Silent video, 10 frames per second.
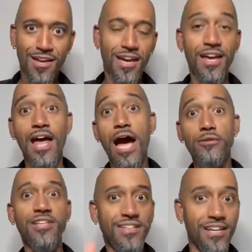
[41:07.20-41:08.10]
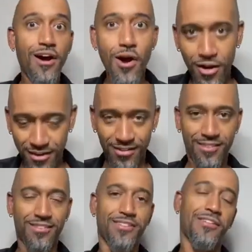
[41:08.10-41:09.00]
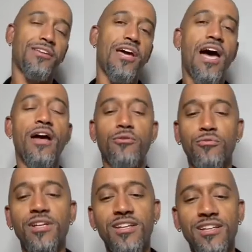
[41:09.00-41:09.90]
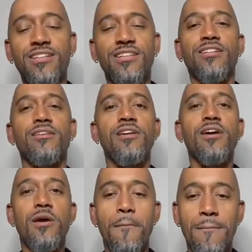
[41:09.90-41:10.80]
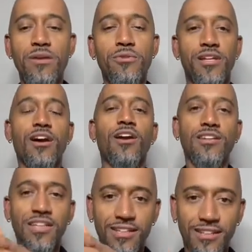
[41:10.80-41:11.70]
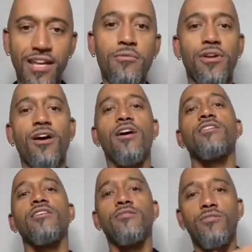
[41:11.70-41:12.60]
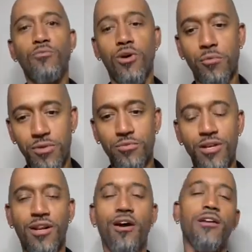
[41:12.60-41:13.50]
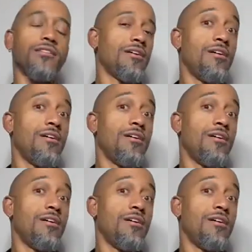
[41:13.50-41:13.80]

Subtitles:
And how to date an artist. How to realistically be with an artist and stay with an artist if you want to be with an artist.